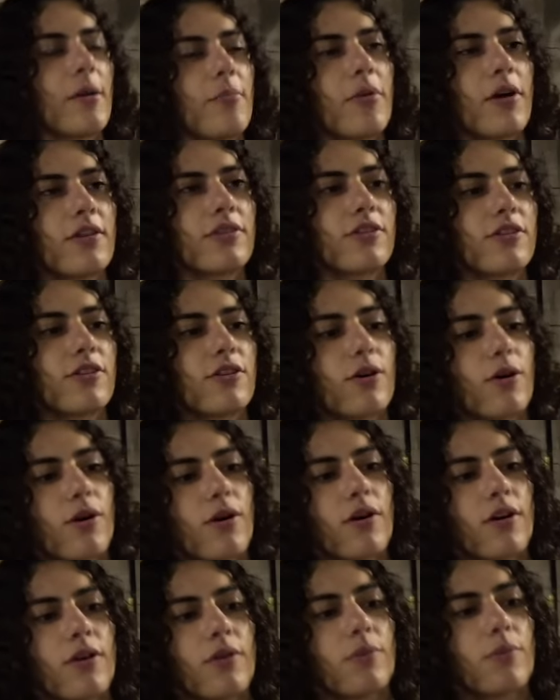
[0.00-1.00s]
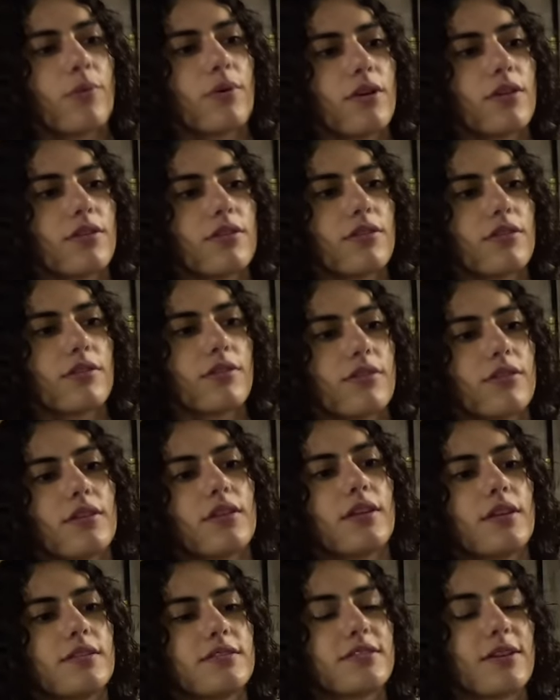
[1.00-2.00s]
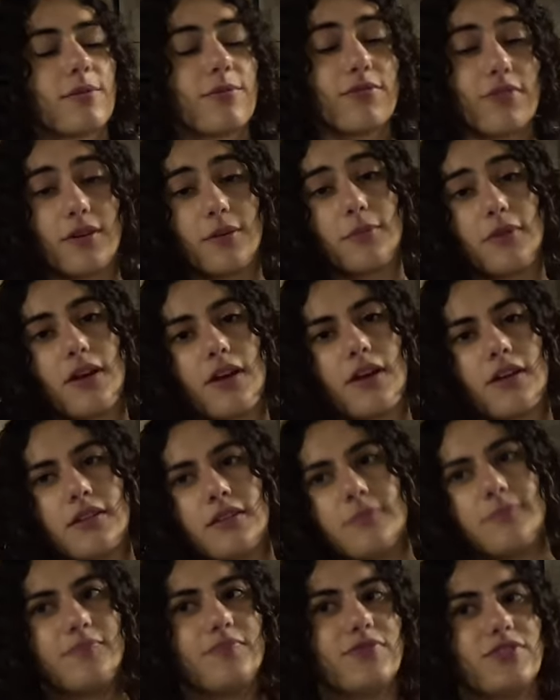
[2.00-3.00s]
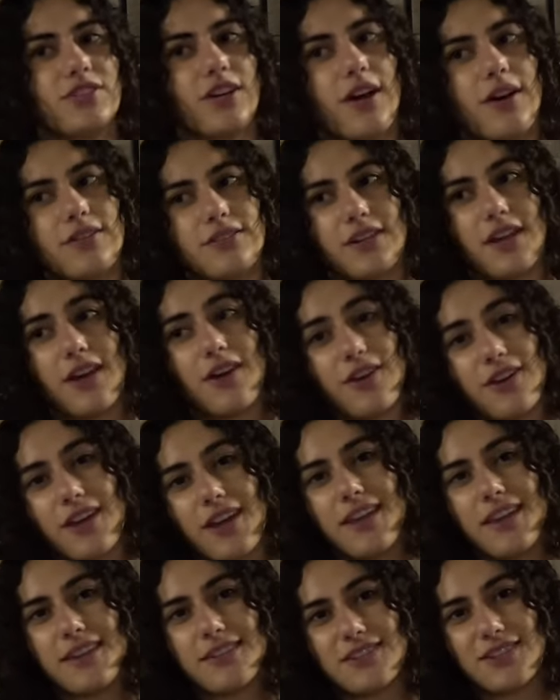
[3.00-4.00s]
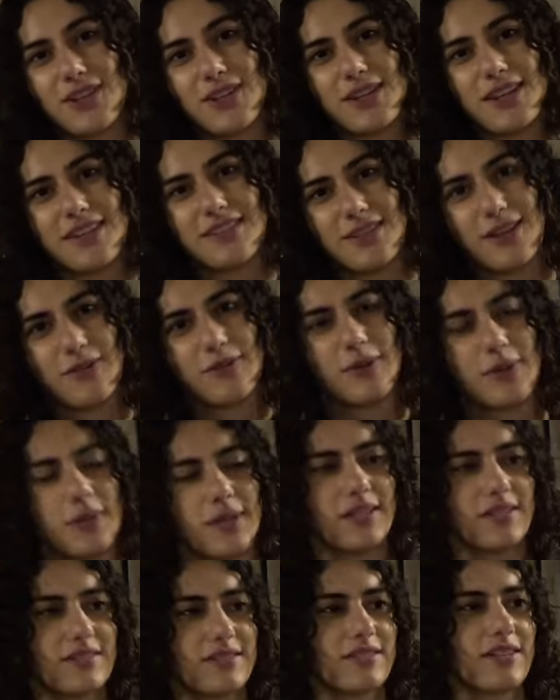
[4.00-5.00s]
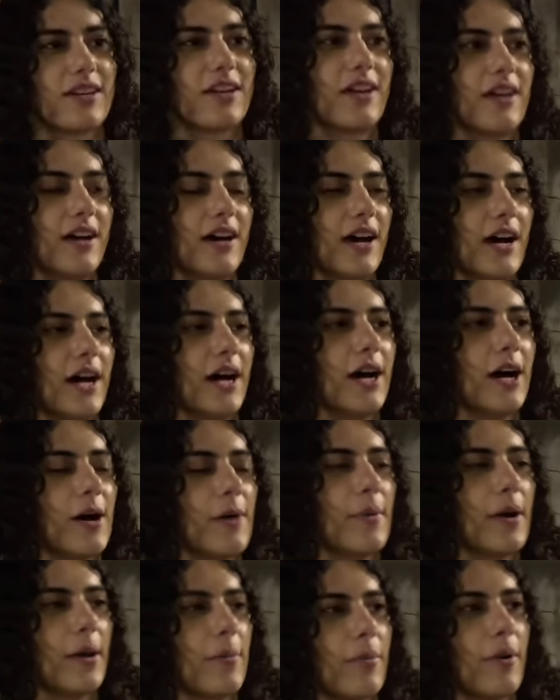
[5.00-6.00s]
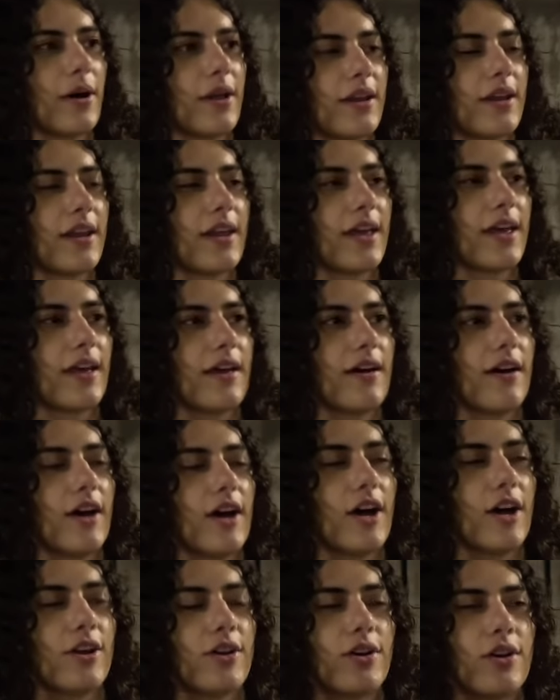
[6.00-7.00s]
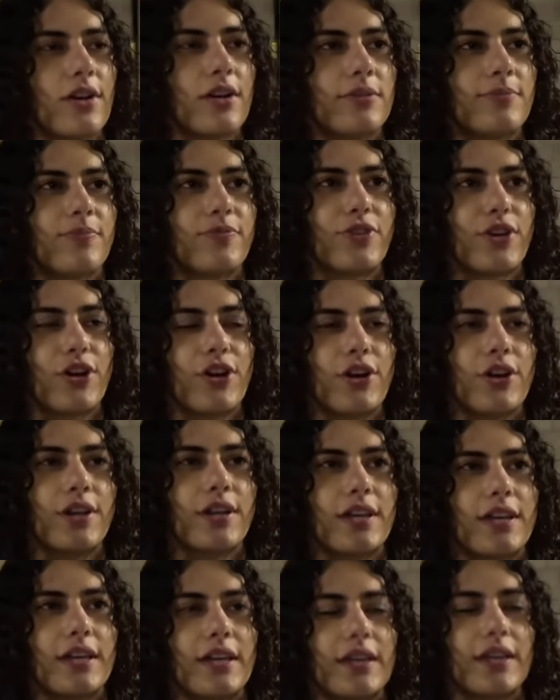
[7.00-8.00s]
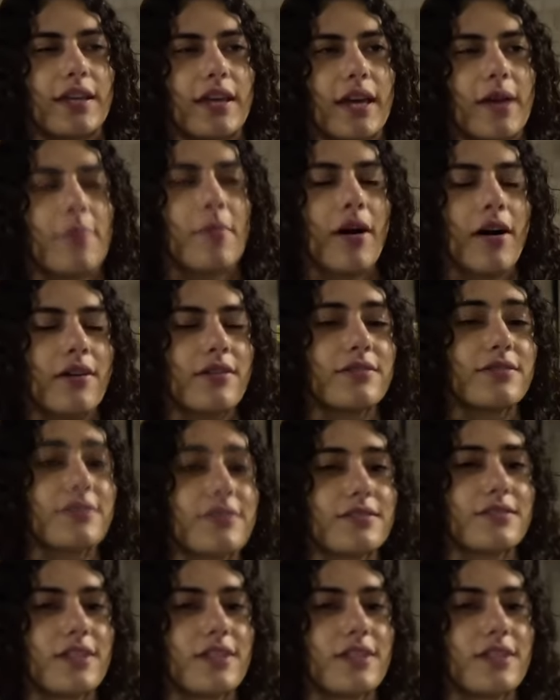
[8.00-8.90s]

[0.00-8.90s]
I bought the car with the subframe done, so I was like, okay, that's good, that's off the list. I bought it at 130K miles,